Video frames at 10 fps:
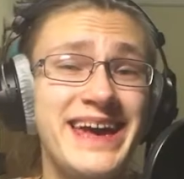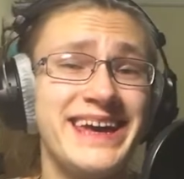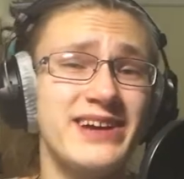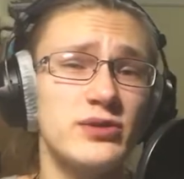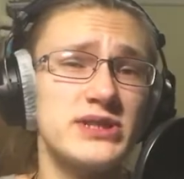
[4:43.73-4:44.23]

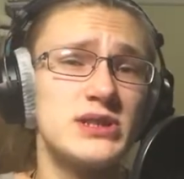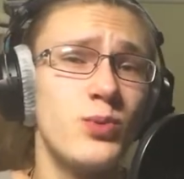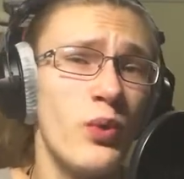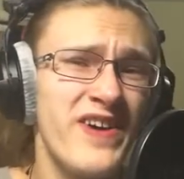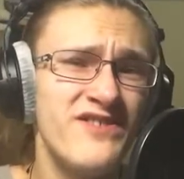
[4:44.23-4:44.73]
Here it's
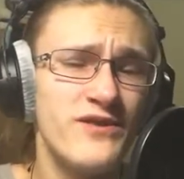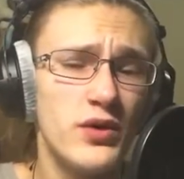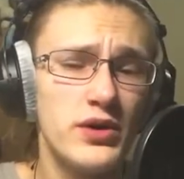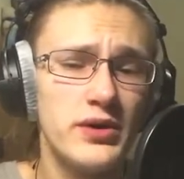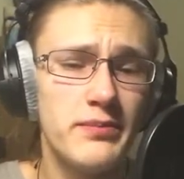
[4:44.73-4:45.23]

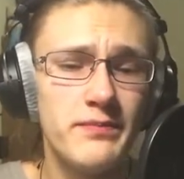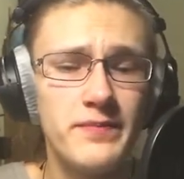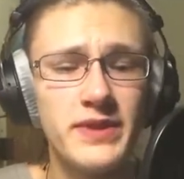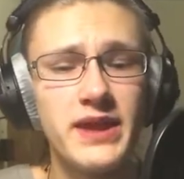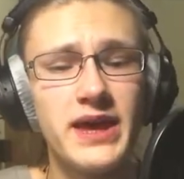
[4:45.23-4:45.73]
waveform.
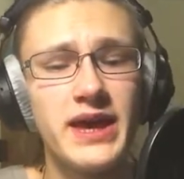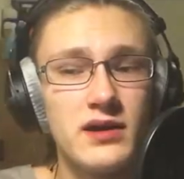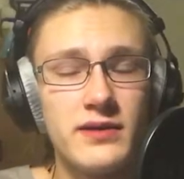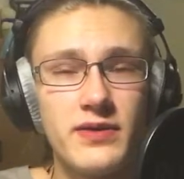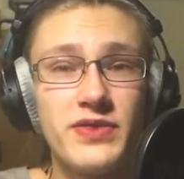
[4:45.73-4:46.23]

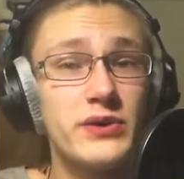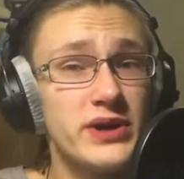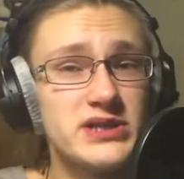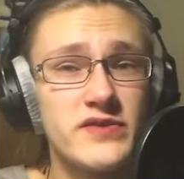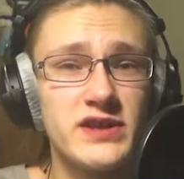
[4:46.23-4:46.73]
The
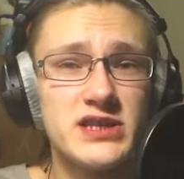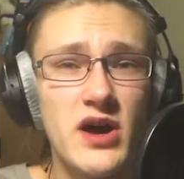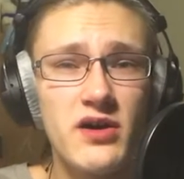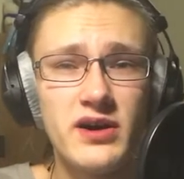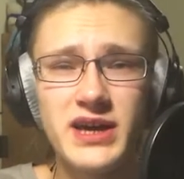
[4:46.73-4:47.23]
rest of the
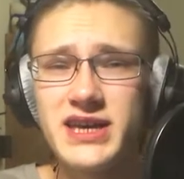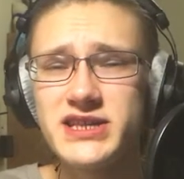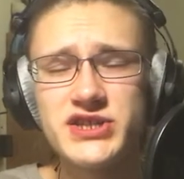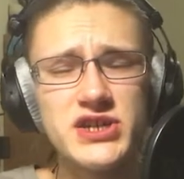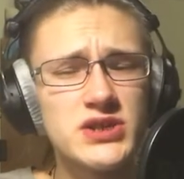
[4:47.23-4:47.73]
song
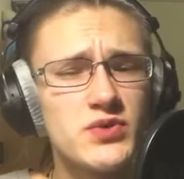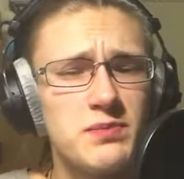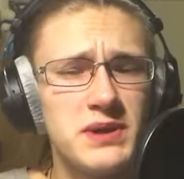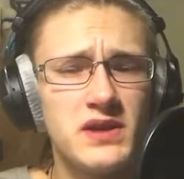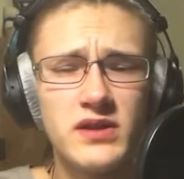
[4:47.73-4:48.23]
is just
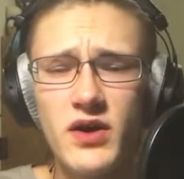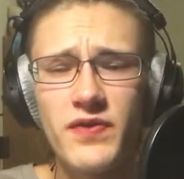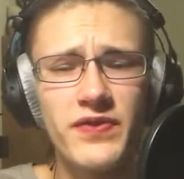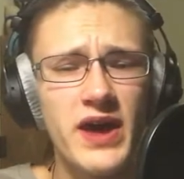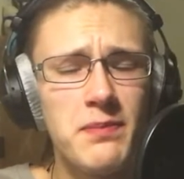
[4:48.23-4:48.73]
repeating on
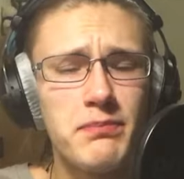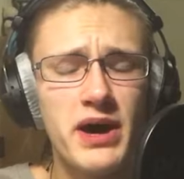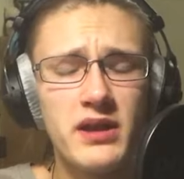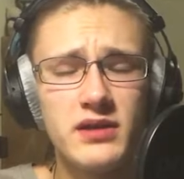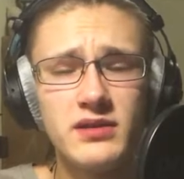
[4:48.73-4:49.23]
that
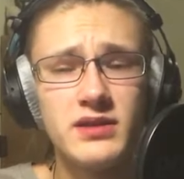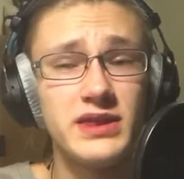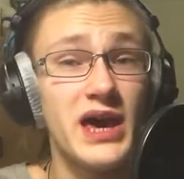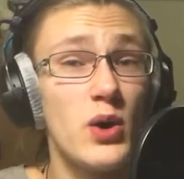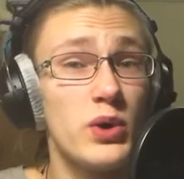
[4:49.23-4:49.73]
pattern
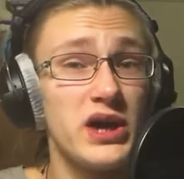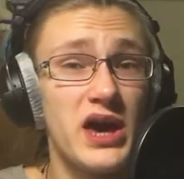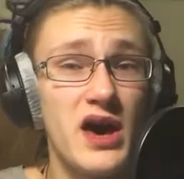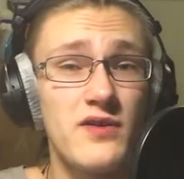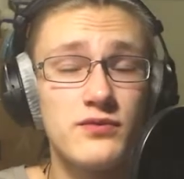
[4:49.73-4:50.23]
that we
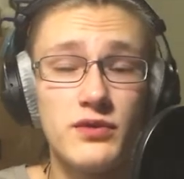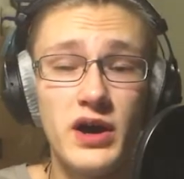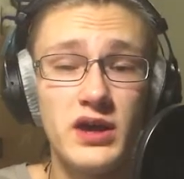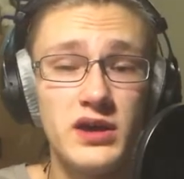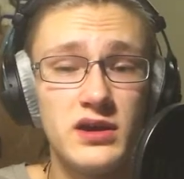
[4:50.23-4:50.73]
have
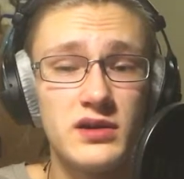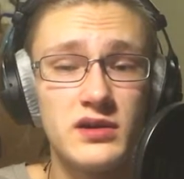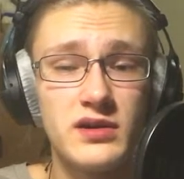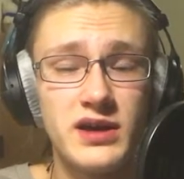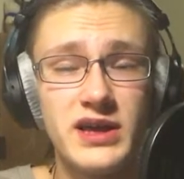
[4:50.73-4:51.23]
right here,
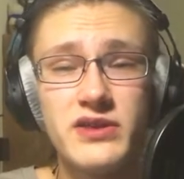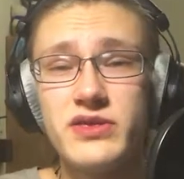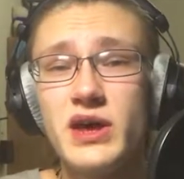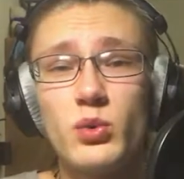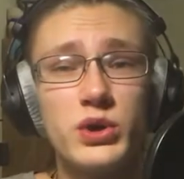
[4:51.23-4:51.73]

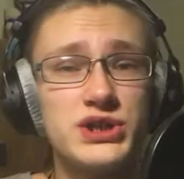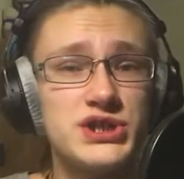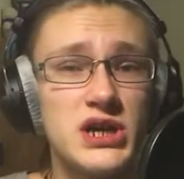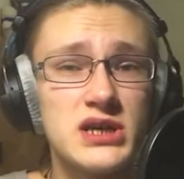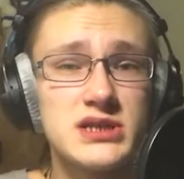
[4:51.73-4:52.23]
that we
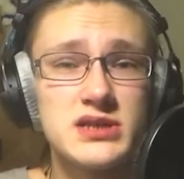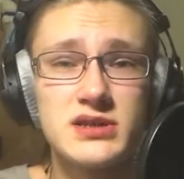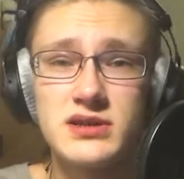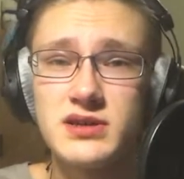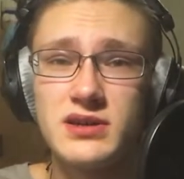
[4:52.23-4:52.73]

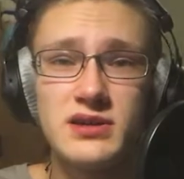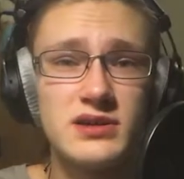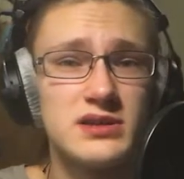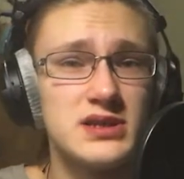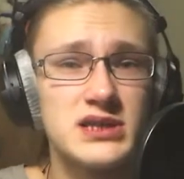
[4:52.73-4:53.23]
just
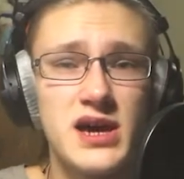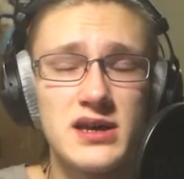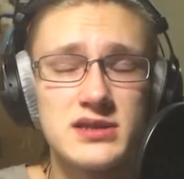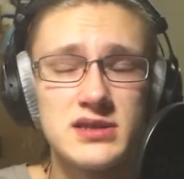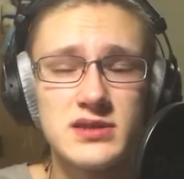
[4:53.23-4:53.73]

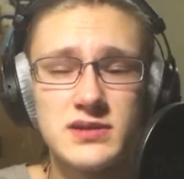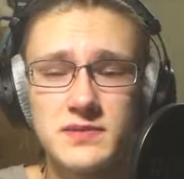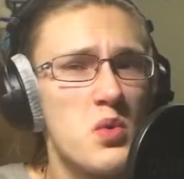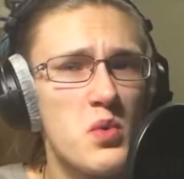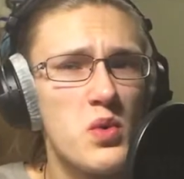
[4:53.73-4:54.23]

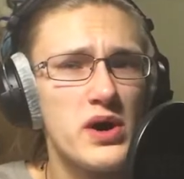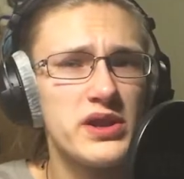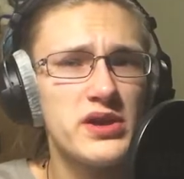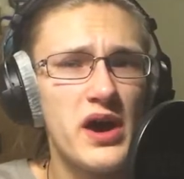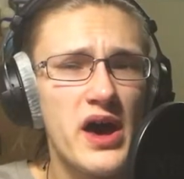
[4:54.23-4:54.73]
discussed. What
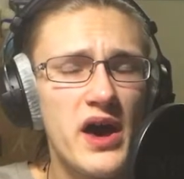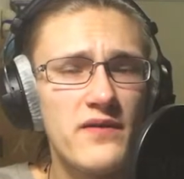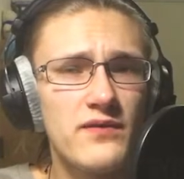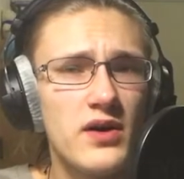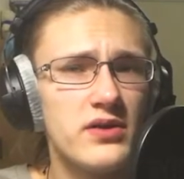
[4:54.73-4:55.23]
do you
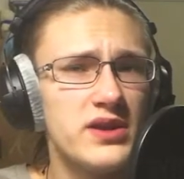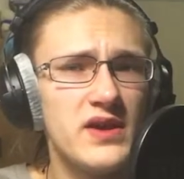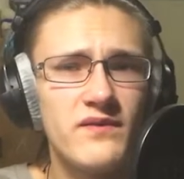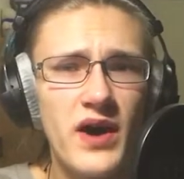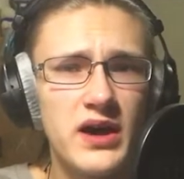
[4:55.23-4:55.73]
have on the
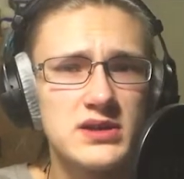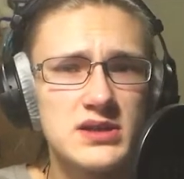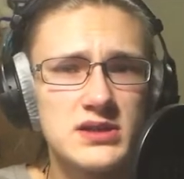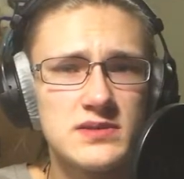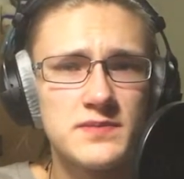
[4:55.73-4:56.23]
effects?